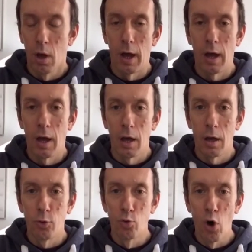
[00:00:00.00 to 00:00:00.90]

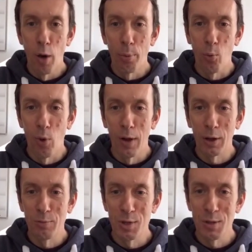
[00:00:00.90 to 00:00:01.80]
Rob,
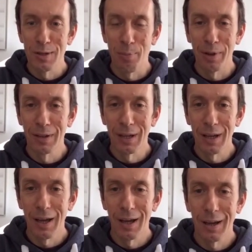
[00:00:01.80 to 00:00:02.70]
welcome to the
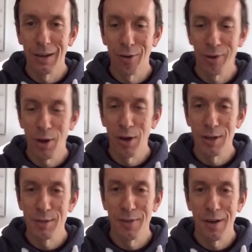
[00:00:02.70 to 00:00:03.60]
building. I got a few
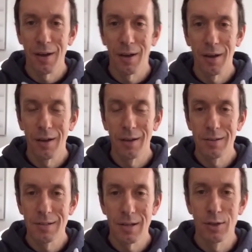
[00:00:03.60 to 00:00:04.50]
hearts for that
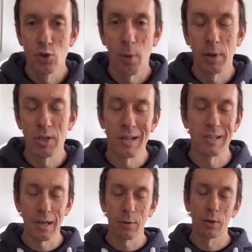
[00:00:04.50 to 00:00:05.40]
sudden drop. I just like
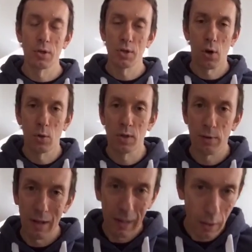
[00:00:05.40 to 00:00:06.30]
to keep you on your toes, give
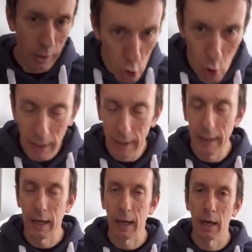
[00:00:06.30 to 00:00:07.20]
you that little
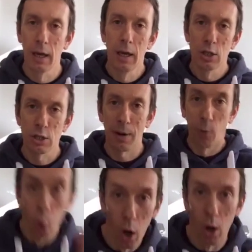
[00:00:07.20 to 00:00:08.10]
adrenaline kick, just
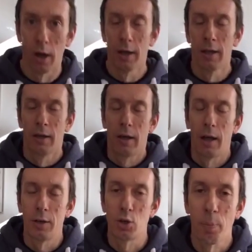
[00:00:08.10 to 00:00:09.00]
like whoa,
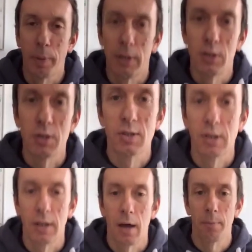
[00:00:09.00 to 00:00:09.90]
dropping you just
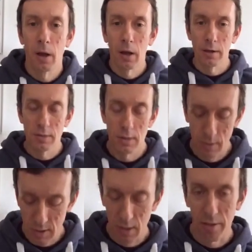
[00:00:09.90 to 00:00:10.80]
suddenly. I like to do
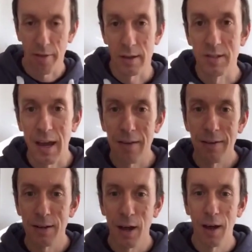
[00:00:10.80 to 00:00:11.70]
these sudden things.
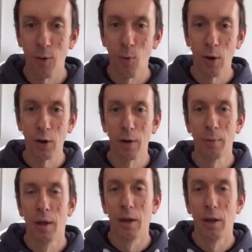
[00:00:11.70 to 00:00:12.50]
David, welcome.